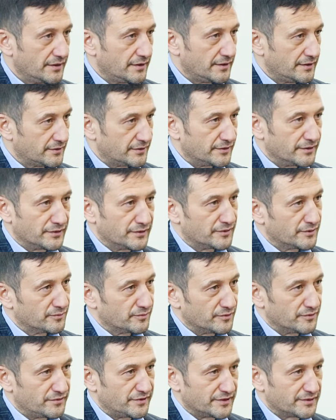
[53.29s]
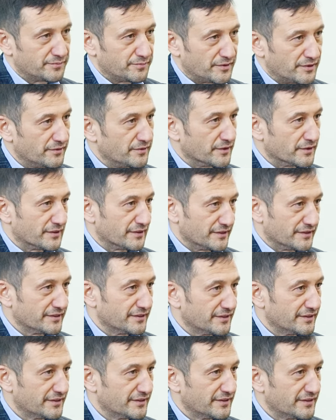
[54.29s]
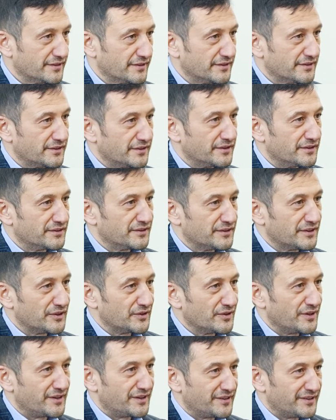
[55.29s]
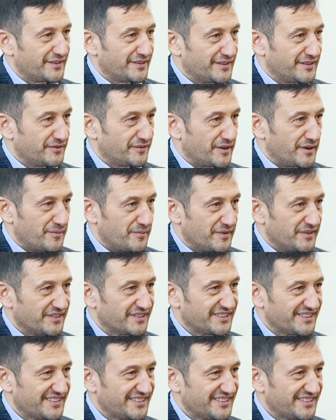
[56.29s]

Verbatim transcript: I think it will fit perfectly uh, in, yeah. in, our environment.